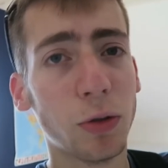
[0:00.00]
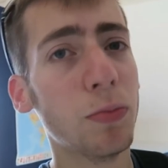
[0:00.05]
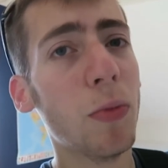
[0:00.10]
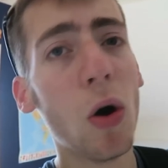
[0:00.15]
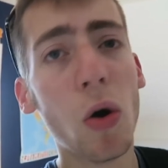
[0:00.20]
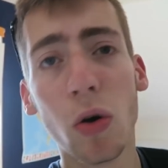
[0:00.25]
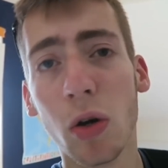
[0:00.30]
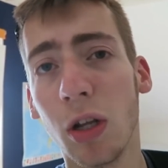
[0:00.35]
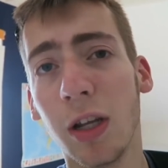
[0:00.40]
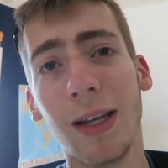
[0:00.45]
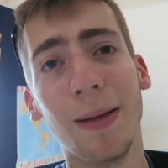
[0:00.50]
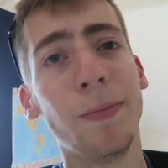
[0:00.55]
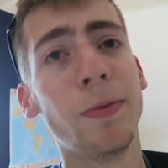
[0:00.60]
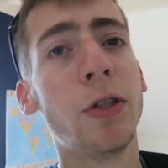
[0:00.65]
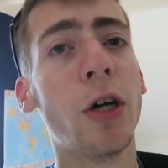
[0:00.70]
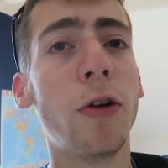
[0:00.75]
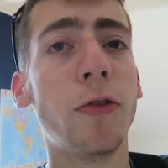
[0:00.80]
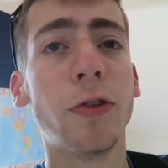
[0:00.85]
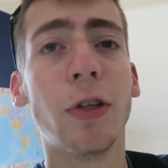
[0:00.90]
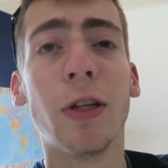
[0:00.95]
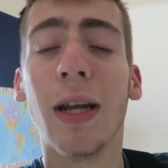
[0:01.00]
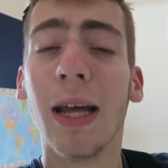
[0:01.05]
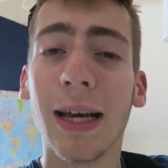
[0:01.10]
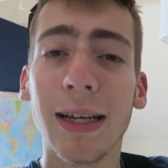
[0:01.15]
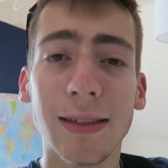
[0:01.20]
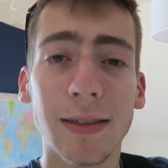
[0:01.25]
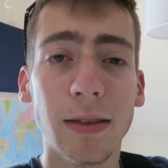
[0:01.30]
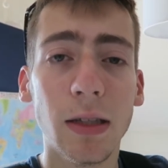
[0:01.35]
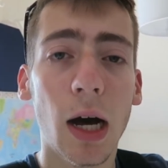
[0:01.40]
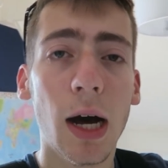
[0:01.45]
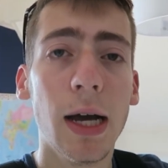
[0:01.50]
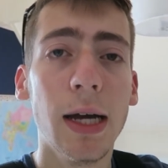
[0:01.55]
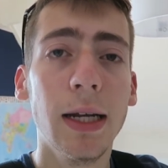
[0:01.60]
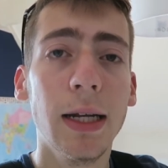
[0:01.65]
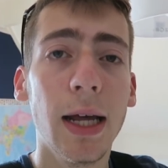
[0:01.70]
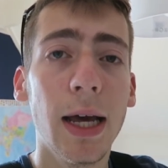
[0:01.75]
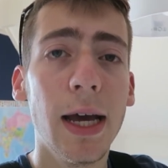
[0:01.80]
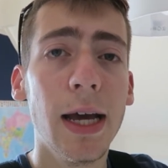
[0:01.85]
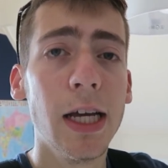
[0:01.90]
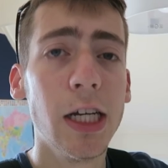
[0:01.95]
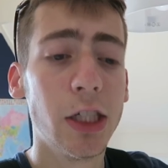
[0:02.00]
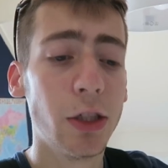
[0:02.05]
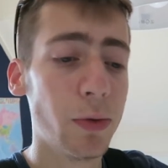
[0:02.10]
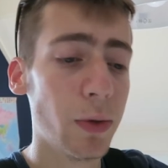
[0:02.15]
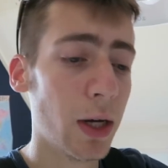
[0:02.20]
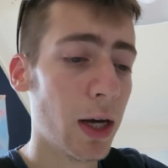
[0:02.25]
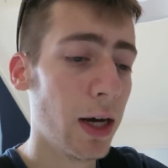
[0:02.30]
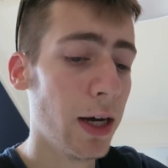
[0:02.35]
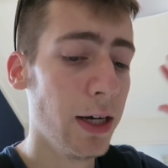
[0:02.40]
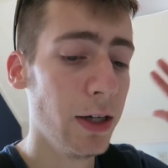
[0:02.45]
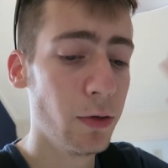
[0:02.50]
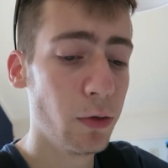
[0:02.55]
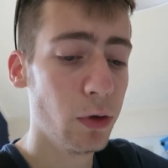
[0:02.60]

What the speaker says: small clips over the next 9 days when I